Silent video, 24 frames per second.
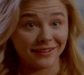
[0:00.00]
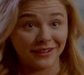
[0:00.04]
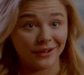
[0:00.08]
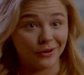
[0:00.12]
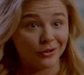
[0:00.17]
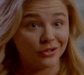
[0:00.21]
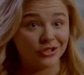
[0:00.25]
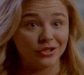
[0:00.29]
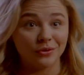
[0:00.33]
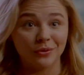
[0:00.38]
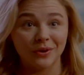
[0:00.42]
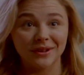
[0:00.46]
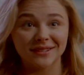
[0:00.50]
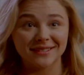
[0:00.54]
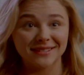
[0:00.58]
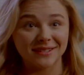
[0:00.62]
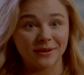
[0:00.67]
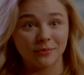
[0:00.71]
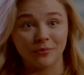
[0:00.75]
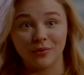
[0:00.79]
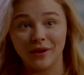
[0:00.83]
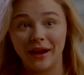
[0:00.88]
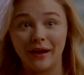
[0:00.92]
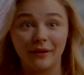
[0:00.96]
You know, she
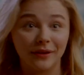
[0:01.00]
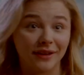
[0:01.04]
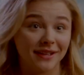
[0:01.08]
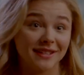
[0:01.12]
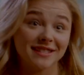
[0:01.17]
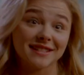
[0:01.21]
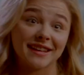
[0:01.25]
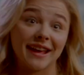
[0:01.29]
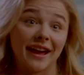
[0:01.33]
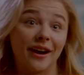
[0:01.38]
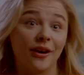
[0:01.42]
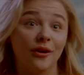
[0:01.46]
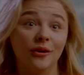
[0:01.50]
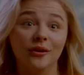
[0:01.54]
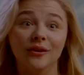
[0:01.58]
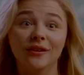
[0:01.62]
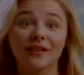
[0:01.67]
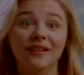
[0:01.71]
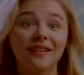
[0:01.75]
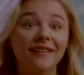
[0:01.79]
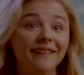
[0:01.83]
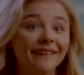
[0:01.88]
wasn't a brownie scout.